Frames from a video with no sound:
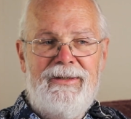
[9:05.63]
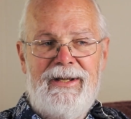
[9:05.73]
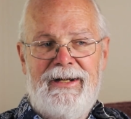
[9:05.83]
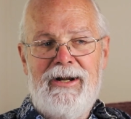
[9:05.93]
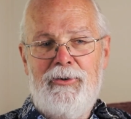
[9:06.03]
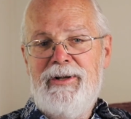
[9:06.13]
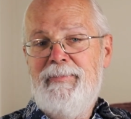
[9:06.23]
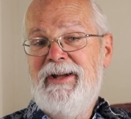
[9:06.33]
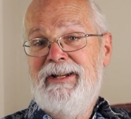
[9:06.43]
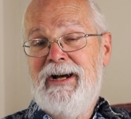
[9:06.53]
They carried
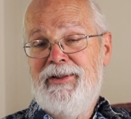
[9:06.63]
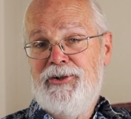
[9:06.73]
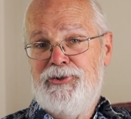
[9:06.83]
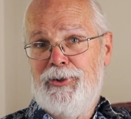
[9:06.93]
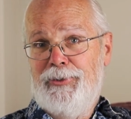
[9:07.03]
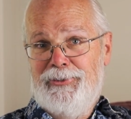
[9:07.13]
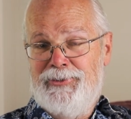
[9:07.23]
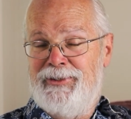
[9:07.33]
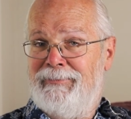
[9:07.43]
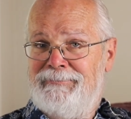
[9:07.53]
him in on their
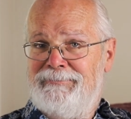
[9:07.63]
shoulders,